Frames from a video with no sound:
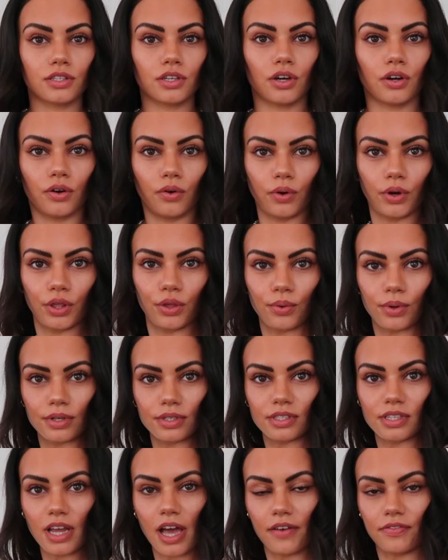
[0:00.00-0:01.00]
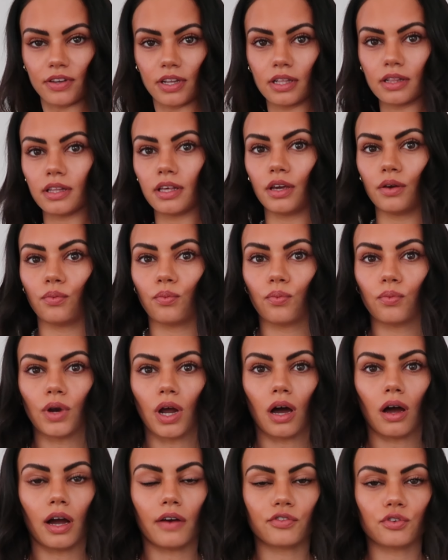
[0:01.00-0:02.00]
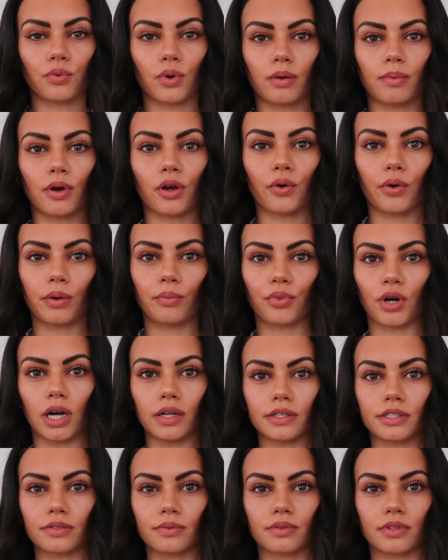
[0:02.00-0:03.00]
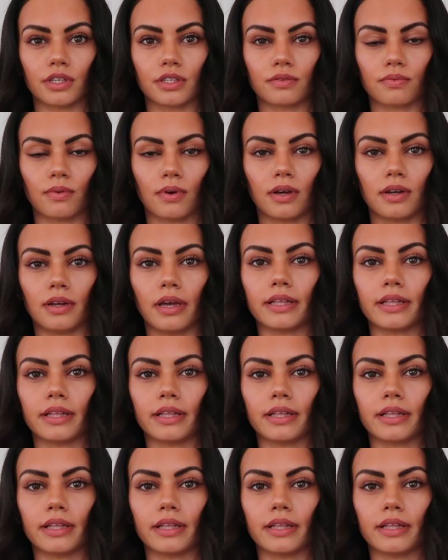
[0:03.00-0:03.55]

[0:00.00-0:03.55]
so you can definitely not have to worry about going braless with this one.